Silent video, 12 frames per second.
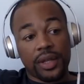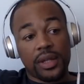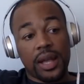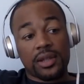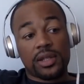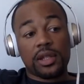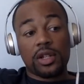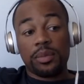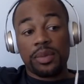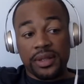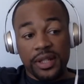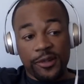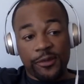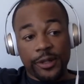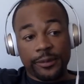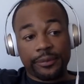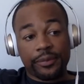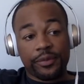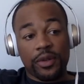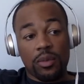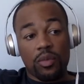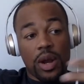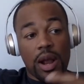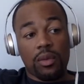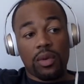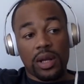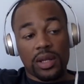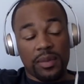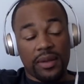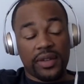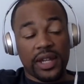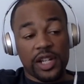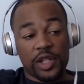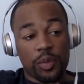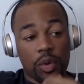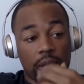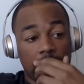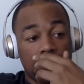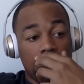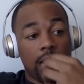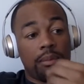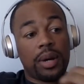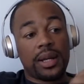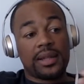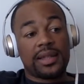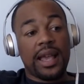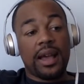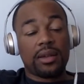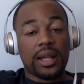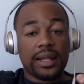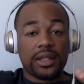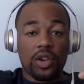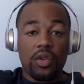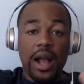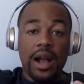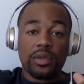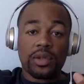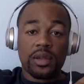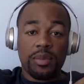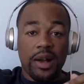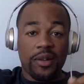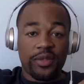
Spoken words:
Now, it's a little bit different from where I was, my vantage point, but it sounded like the crowd was about